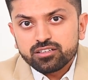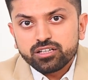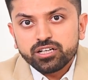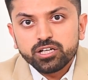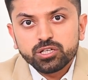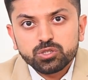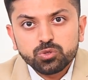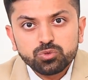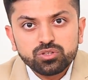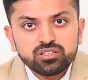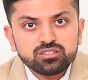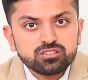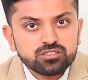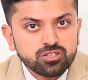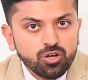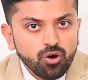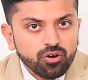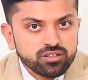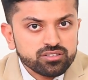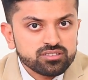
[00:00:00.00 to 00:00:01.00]
into the
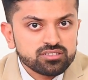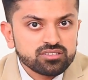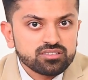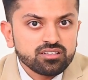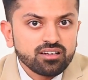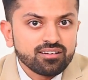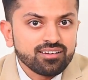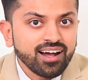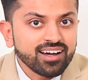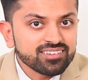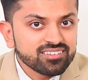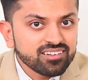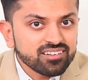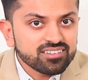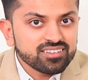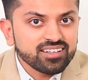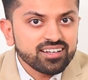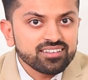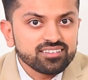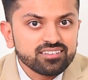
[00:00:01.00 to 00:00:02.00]
stocks rather
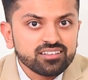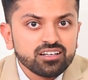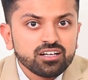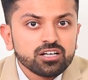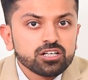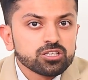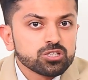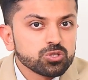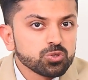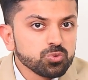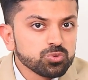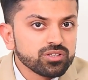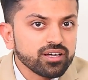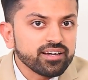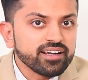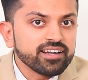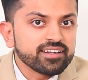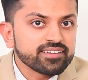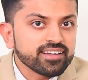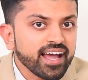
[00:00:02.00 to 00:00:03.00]
than through the
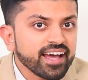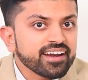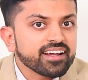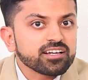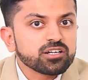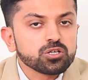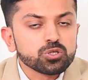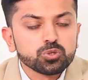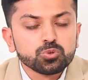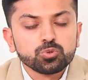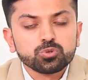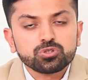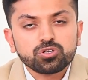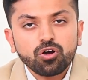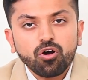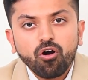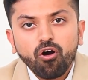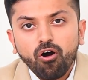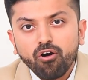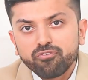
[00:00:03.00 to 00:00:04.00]
indirect route
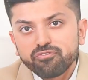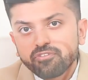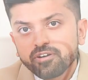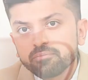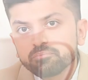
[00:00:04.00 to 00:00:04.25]
of a